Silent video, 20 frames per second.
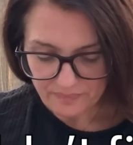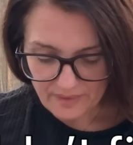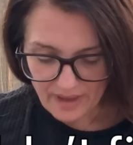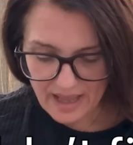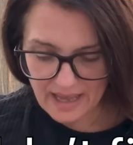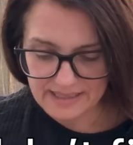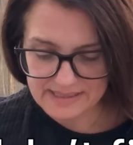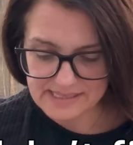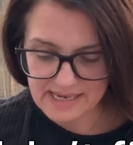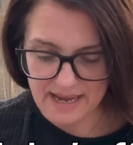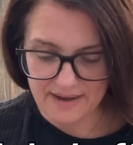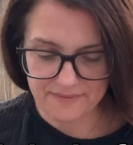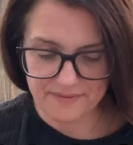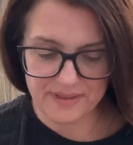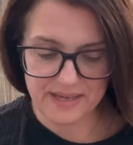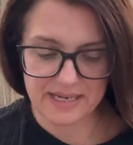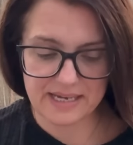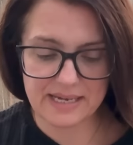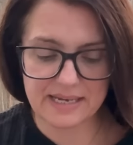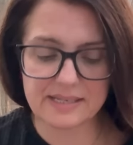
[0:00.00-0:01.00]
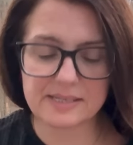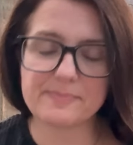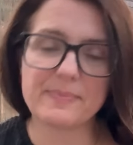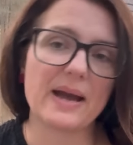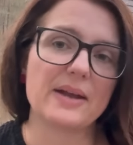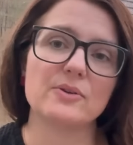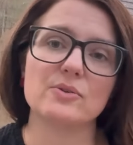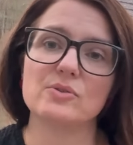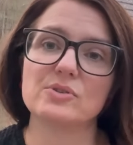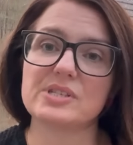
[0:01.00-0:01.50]
Had to have these
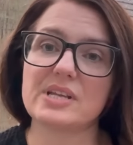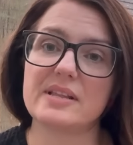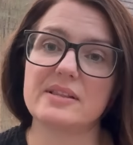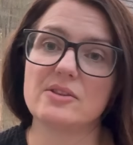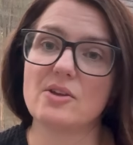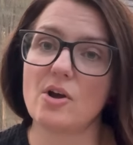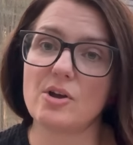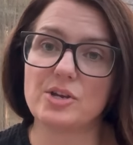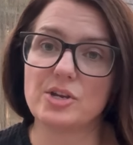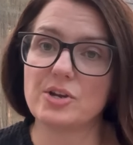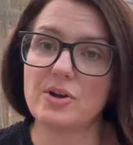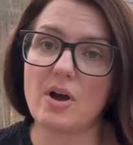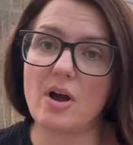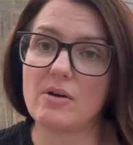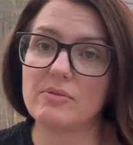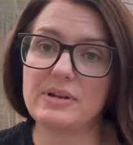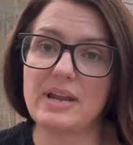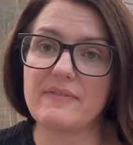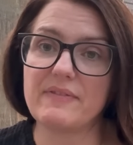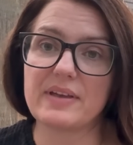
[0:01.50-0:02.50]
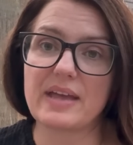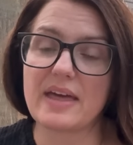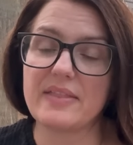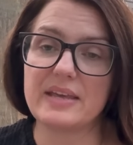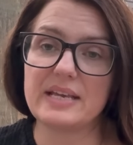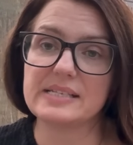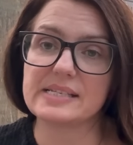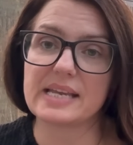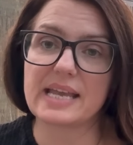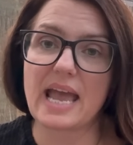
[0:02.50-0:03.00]
panels, and I'll never get
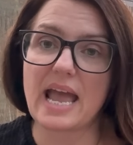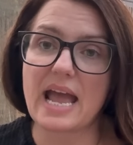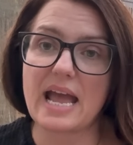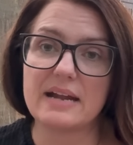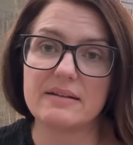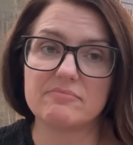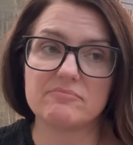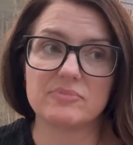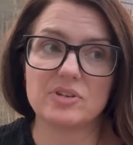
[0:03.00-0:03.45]
these again.